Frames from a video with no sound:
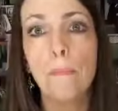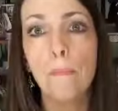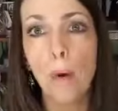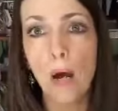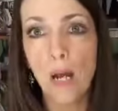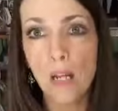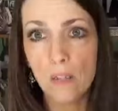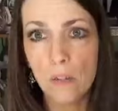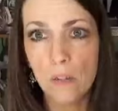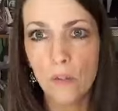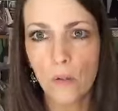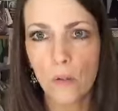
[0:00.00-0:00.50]

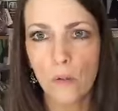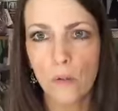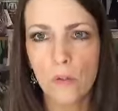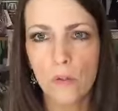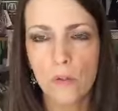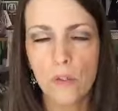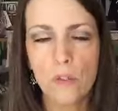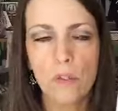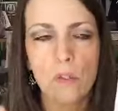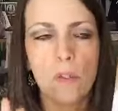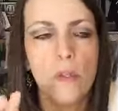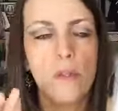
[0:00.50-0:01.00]

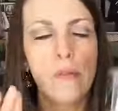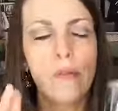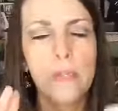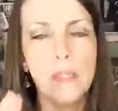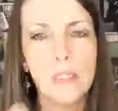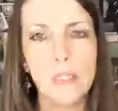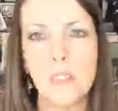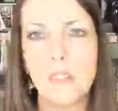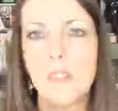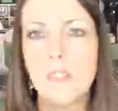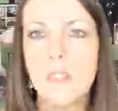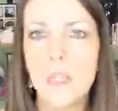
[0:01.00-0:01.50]
Bundles,
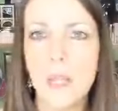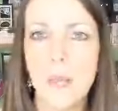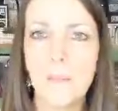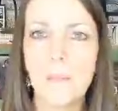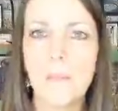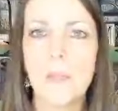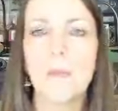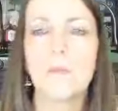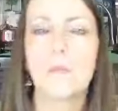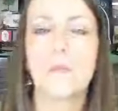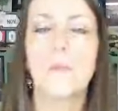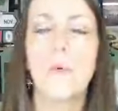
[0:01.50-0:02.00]
this is
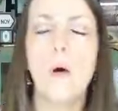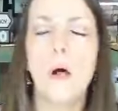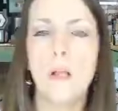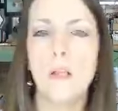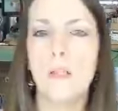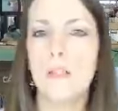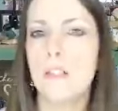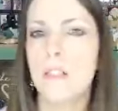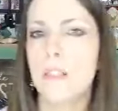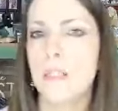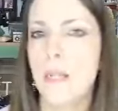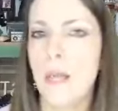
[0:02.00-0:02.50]
Stampin' Up's
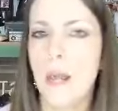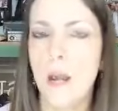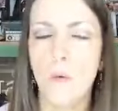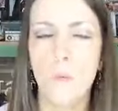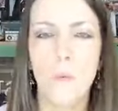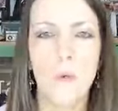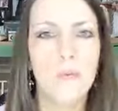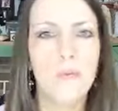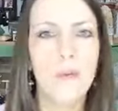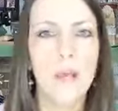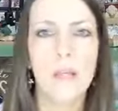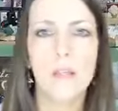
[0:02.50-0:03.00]
policy now.
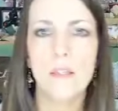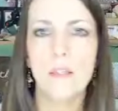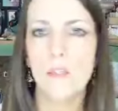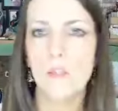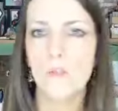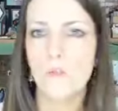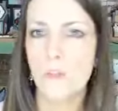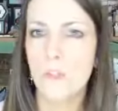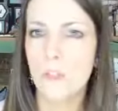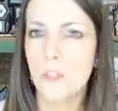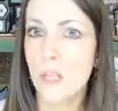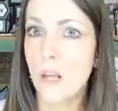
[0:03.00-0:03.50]
We've had this
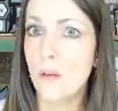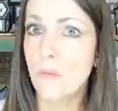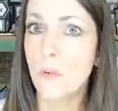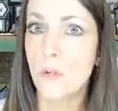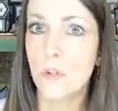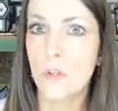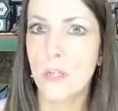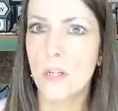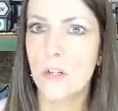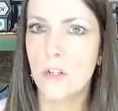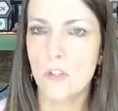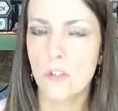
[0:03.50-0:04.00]
for
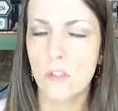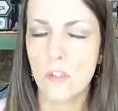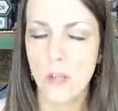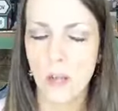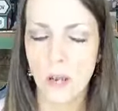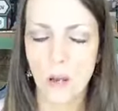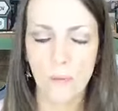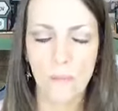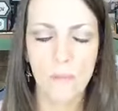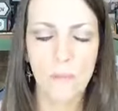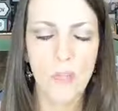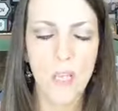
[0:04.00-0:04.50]
several years
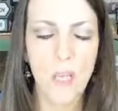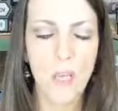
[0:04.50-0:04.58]
now.